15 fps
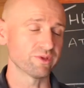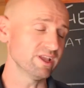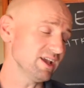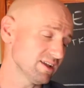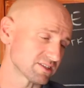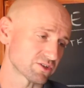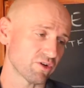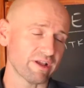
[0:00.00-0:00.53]
Yeah,
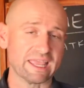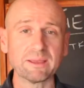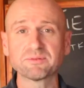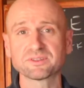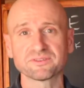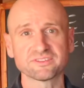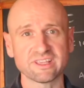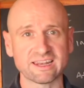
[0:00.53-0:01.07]
it's got heaps
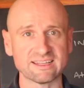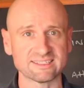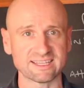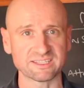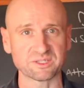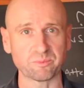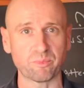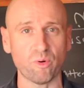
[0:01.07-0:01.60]
of studies
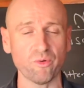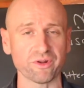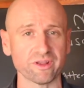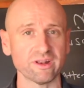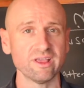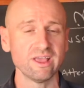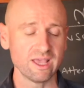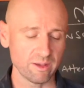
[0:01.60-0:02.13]
that support it,
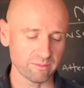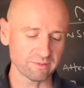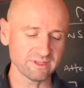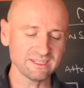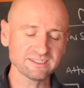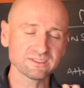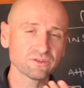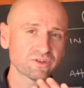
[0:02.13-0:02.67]
but
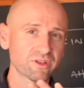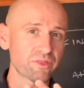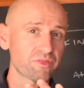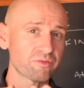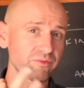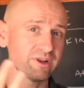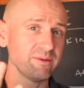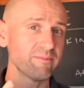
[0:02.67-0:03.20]
let's look at
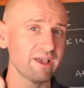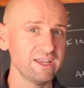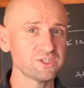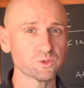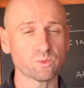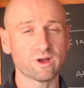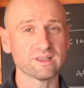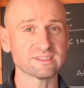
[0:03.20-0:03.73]
three major
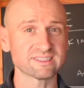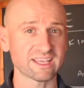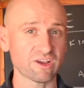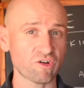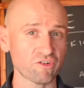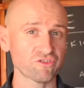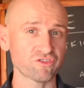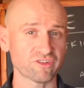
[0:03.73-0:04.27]
ones that
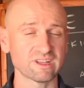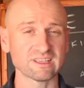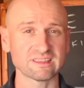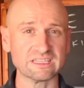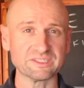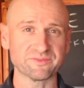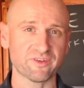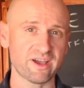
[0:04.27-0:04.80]
contradict
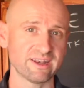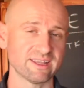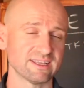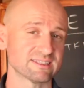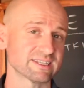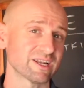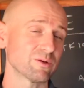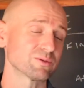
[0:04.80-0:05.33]
these
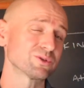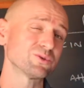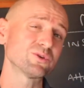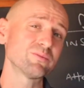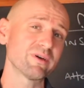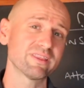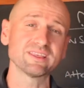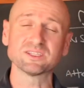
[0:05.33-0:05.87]
findings, and I'll talk
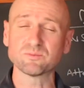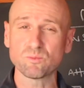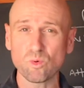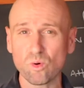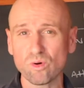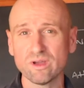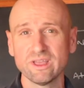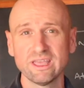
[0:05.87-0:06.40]
about these
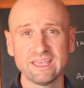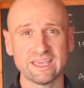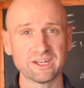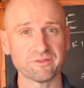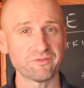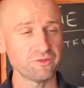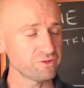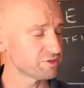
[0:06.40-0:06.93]
more in
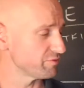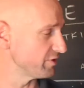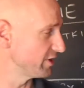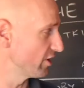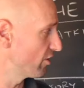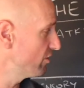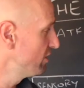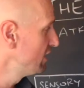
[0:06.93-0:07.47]
a future
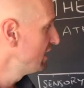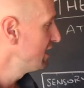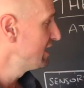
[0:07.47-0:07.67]
video.